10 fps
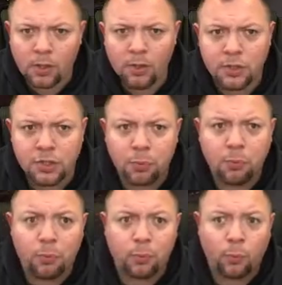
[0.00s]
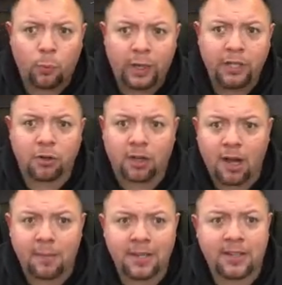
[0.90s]
So when you're
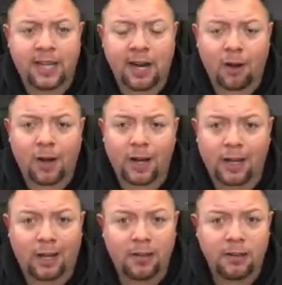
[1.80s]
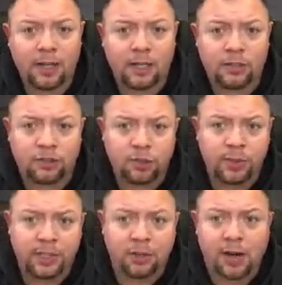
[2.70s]
coming to the area and
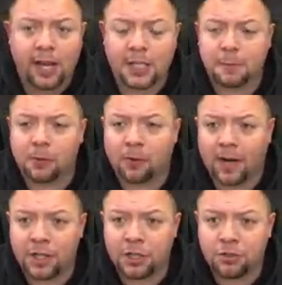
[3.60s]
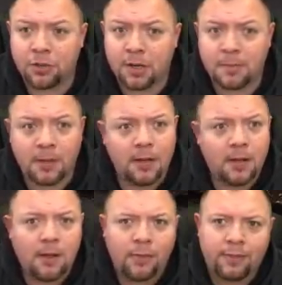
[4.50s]
doing your exploration trip,
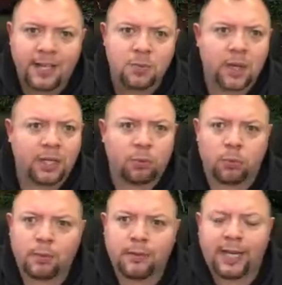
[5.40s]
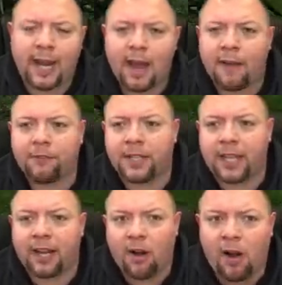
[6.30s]
that's why you really have to
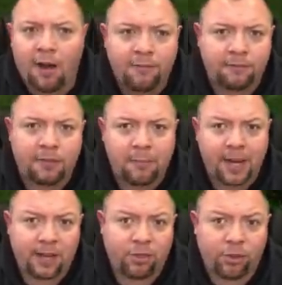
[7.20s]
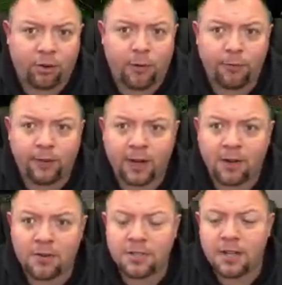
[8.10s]
get off of the main
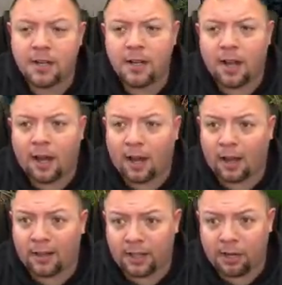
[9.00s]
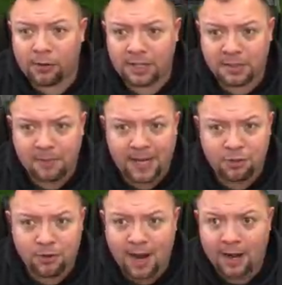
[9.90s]
thoroughfares, in these
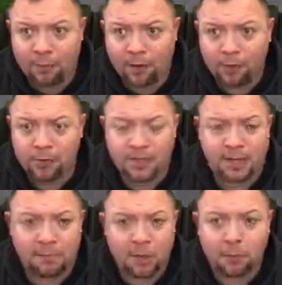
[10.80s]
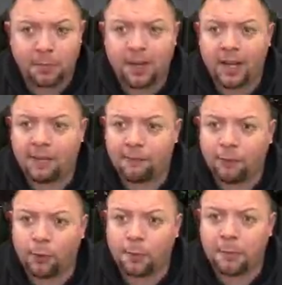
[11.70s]
main drag roads like Mill Plain,
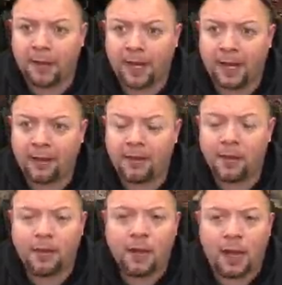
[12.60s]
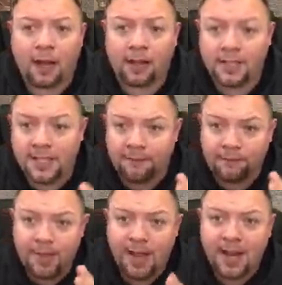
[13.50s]
Fourth Plain, to
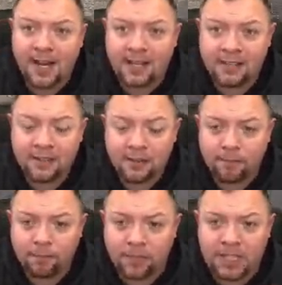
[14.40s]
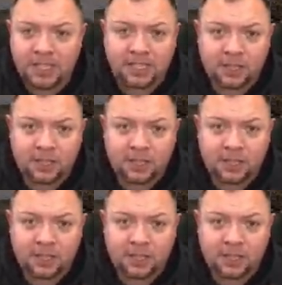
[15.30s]
find these,